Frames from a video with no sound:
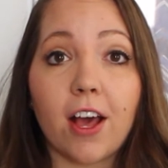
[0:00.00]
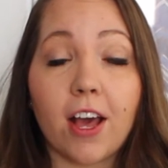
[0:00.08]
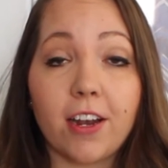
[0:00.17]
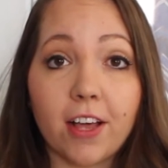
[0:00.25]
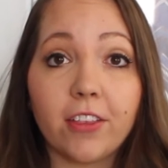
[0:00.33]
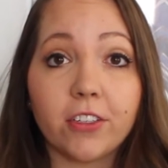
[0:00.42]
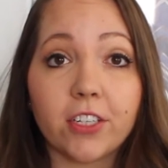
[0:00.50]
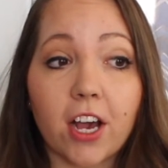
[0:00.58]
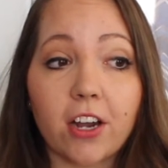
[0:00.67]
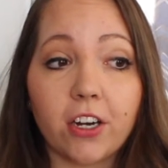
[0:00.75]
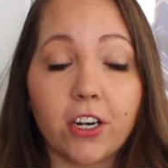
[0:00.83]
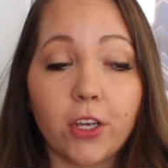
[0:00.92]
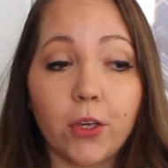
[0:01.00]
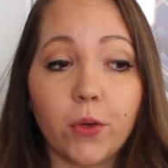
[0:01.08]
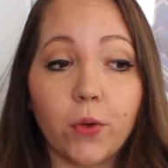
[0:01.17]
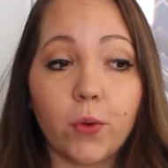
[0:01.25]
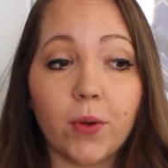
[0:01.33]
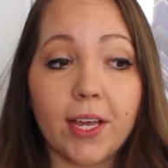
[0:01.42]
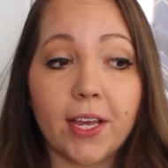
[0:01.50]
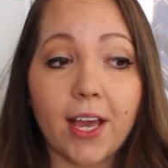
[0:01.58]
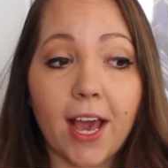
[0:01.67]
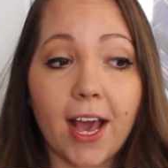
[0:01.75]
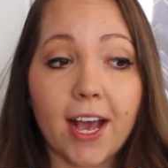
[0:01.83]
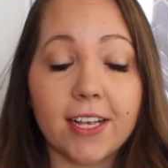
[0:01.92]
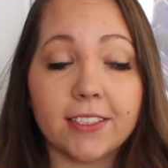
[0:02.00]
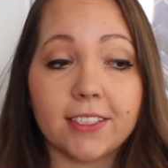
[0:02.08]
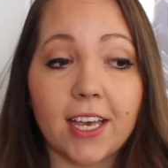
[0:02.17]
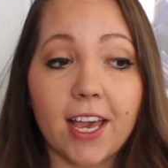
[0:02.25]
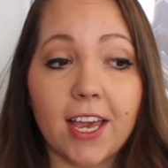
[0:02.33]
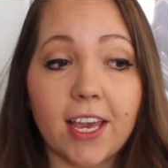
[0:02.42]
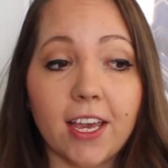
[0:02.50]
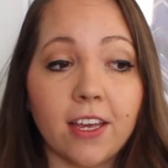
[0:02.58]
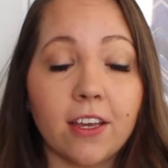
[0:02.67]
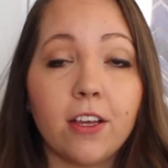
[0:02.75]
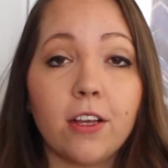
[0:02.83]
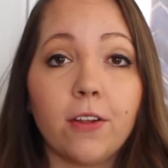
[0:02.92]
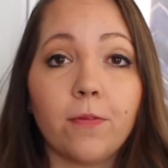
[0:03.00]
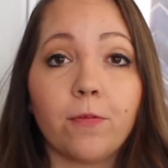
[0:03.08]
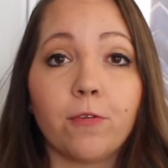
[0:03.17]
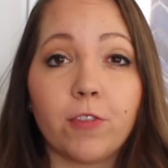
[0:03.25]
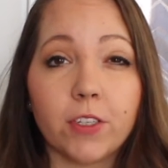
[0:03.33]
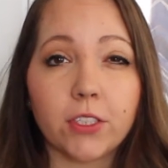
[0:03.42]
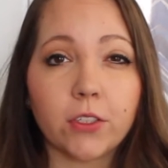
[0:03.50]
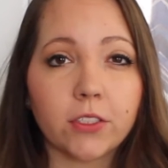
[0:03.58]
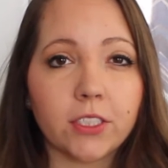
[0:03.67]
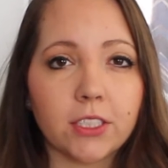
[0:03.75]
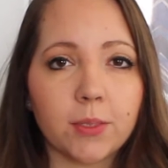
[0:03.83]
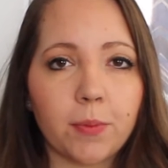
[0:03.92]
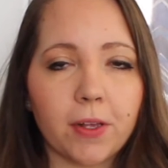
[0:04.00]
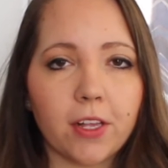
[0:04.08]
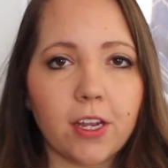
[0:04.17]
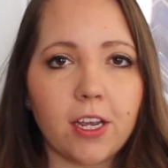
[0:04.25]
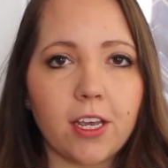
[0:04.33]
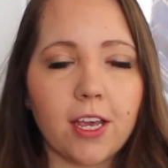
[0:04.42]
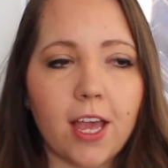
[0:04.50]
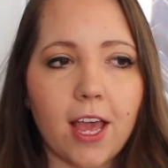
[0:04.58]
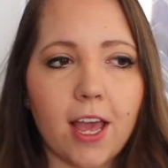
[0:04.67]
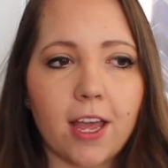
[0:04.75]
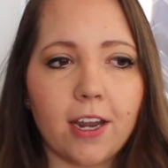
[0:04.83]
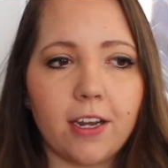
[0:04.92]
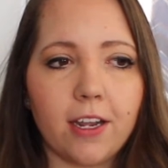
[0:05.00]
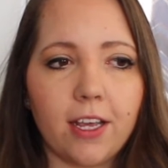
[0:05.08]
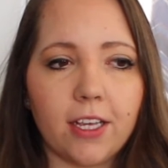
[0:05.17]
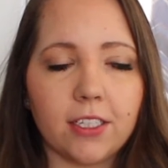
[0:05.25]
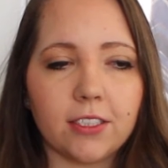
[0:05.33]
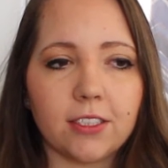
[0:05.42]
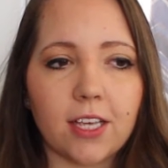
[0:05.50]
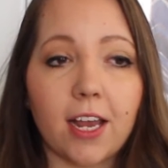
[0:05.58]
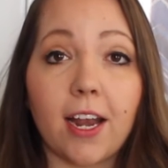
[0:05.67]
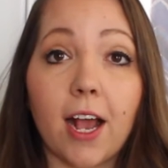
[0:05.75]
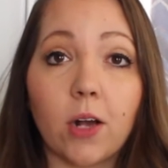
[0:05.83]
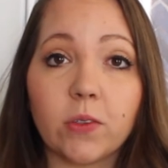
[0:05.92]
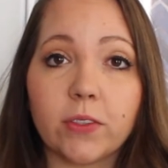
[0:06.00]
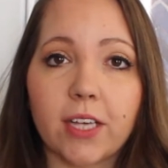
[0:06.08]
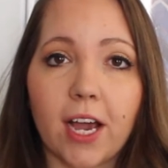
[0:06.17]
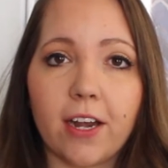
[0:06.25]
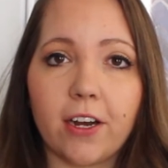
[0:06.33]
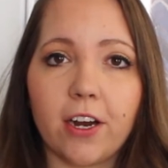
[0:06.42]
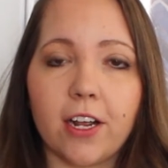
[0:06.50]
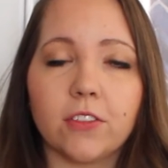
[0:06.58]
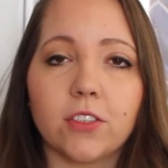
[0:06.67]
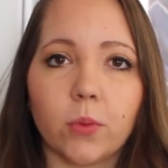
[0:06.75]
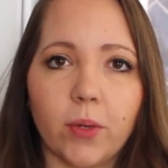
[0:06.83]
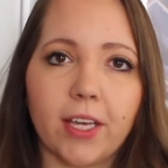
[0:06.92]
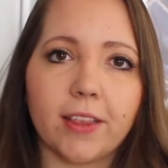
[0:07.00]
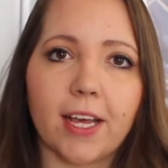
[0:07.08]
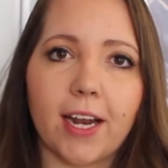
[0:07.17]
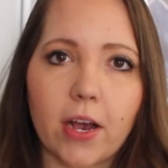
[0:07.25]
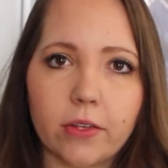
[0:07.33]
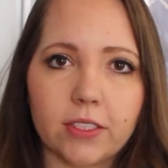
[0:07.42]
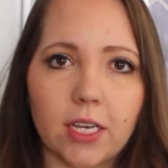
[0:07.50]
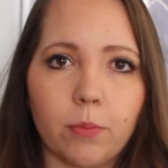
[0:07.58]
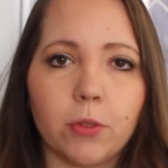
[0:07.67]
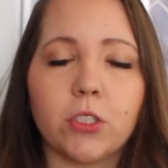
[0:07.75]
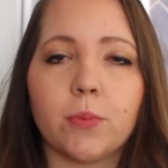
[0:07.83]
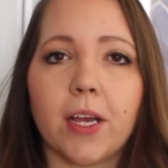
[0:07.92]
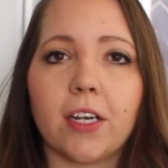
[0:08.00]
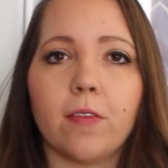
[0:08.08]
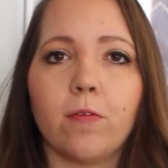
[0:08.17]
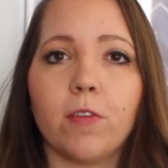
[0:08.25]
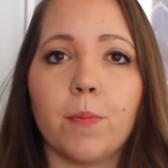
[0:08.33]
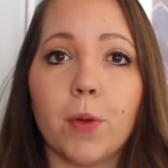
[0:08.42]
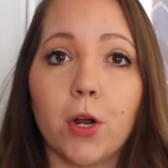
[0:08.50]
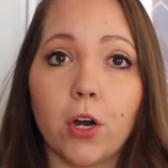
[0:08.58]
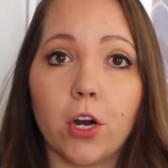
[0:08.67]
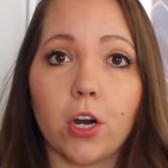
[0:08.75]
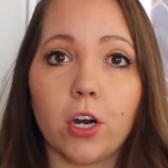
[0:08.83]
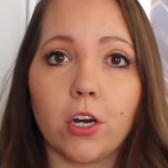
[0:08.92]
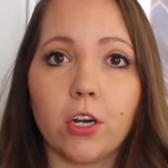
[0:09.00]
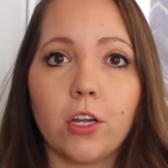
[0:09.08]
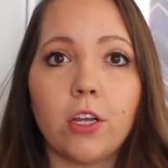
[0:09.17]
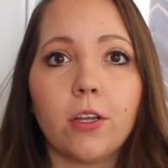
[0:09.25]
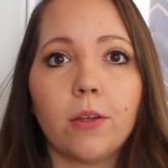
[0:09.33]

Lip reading: another daughter who has a physical disability and is an outsider, and so we get that outside perspective from her